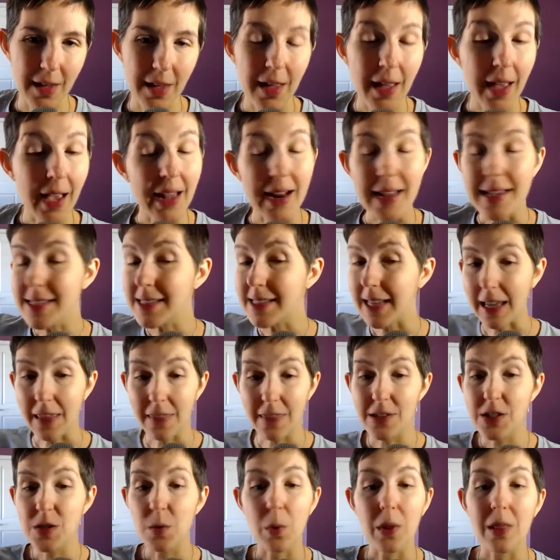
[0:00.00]
And I say
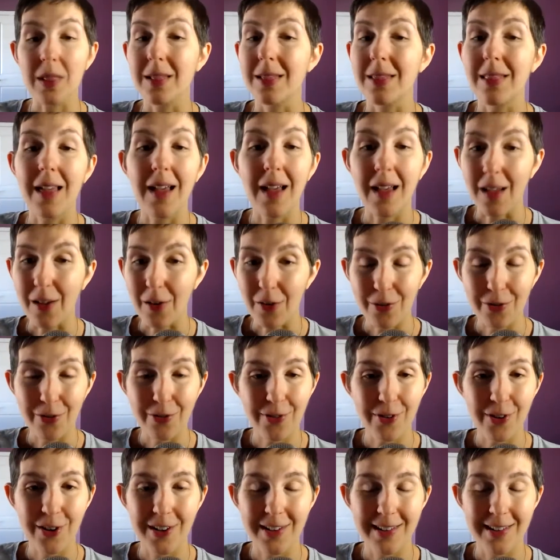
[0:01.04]
this with love,